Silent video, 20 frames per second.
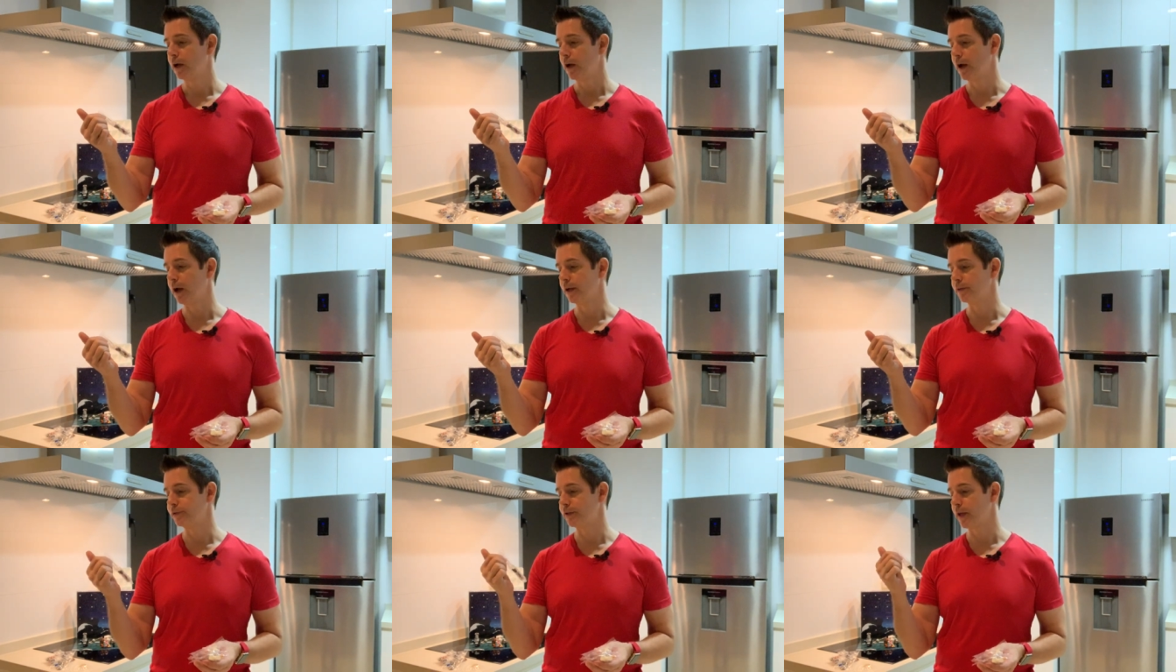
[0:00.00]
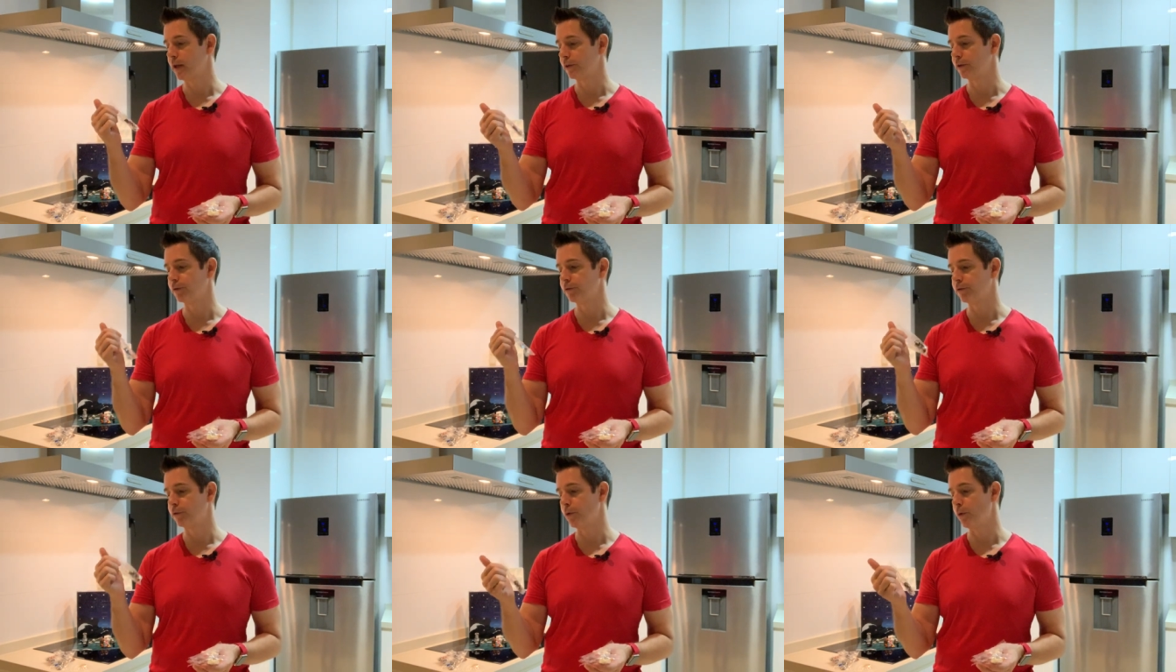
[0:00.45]
uh,
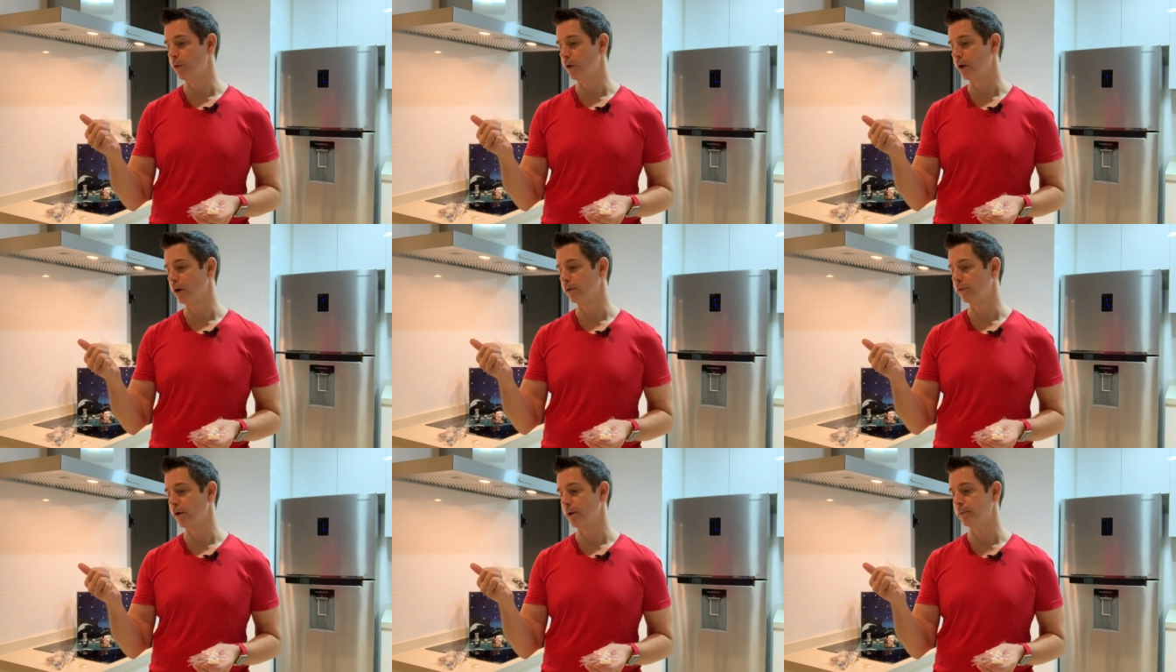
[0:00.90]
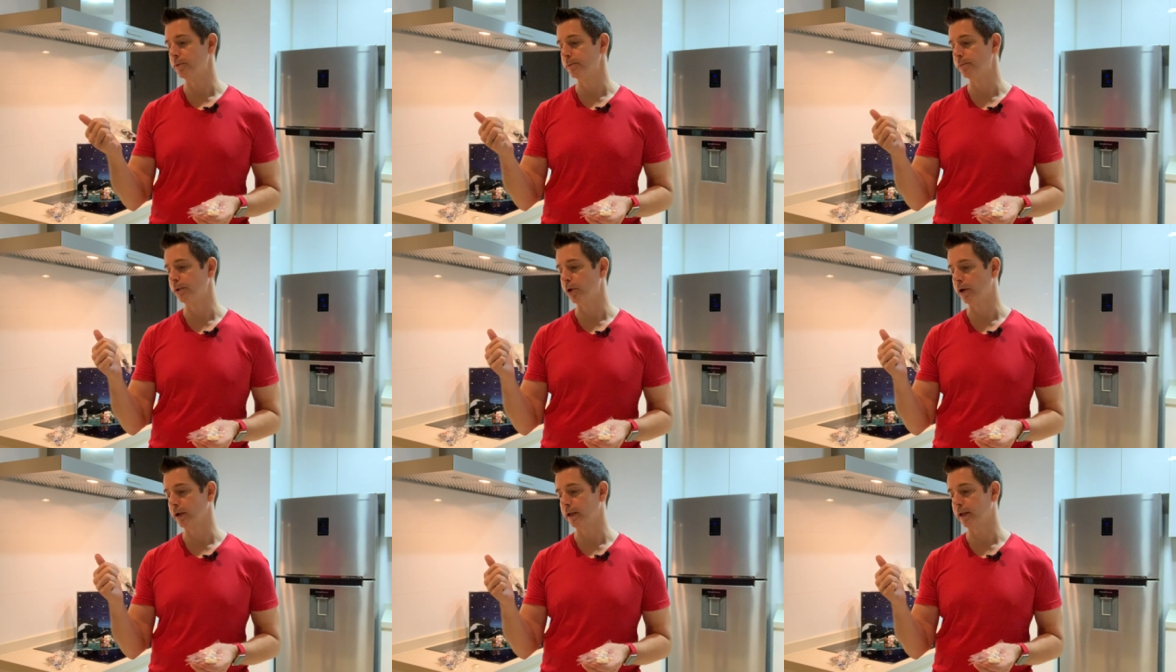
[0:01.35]
4 Rebel
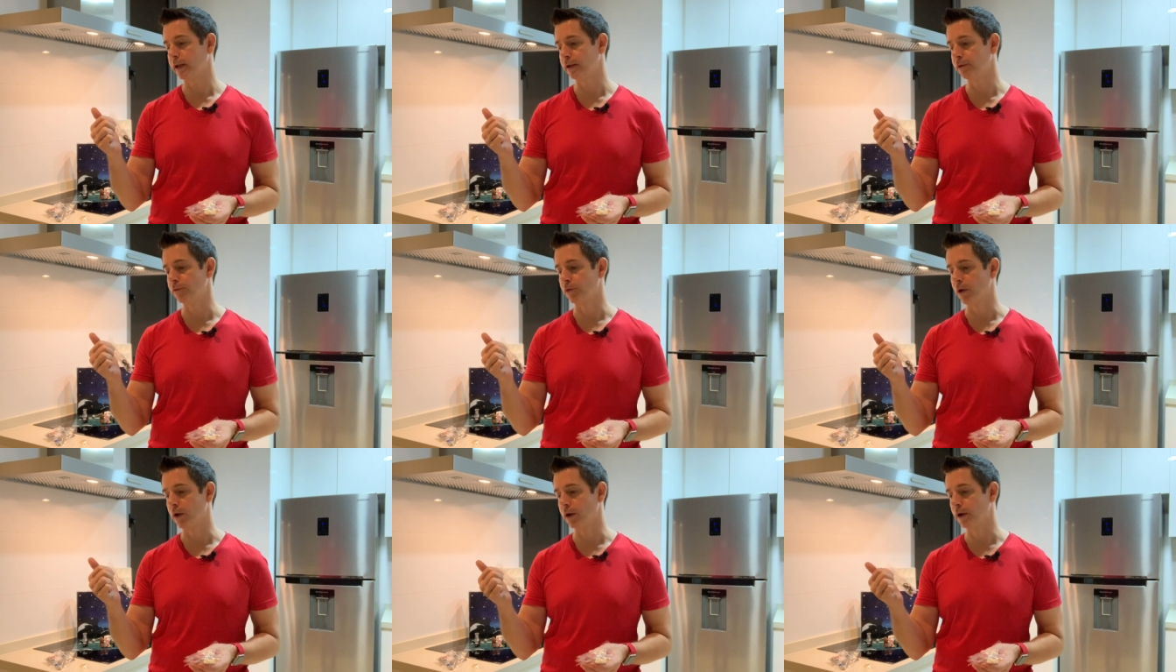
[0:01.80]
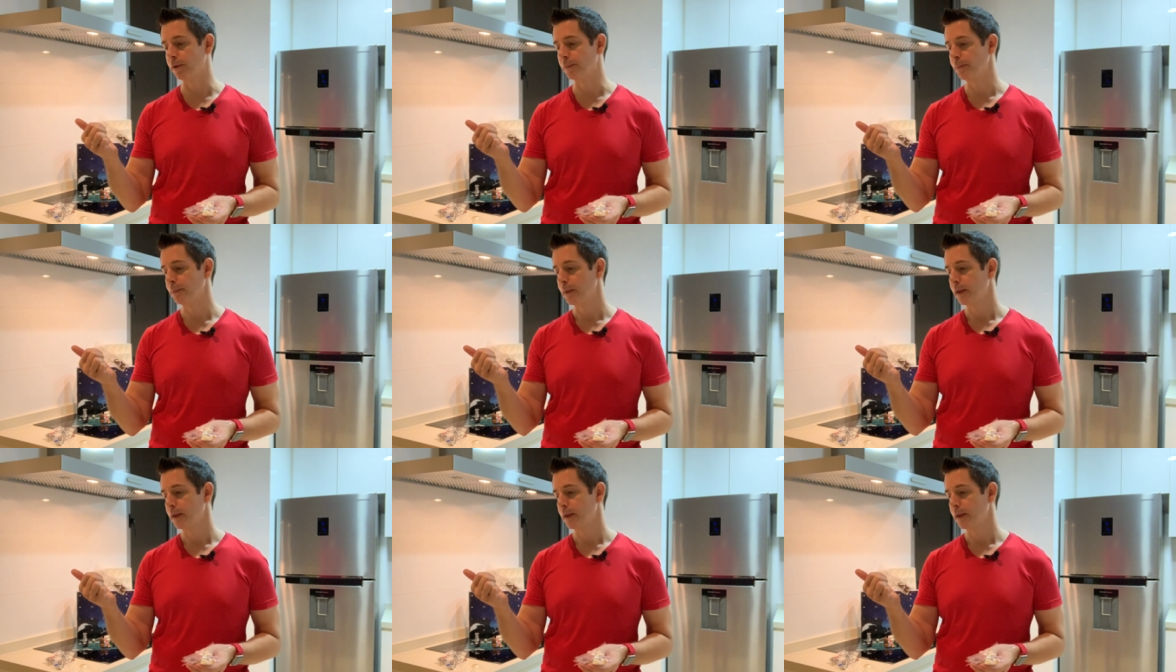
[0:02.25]
Blockade Runner.